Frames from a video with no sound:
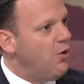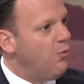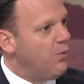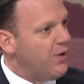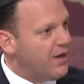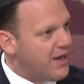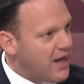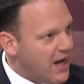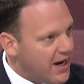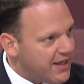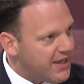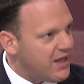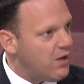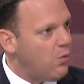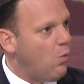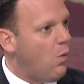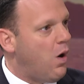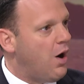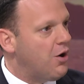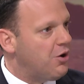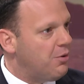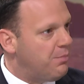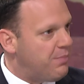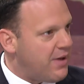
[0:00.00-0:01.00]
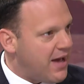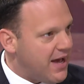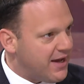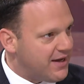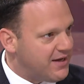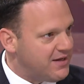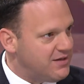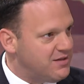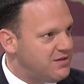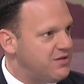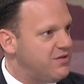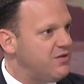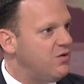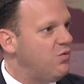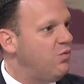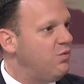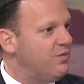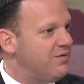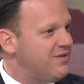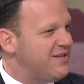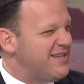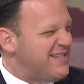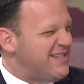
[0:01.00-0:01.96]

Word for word: We got to get water back into the, the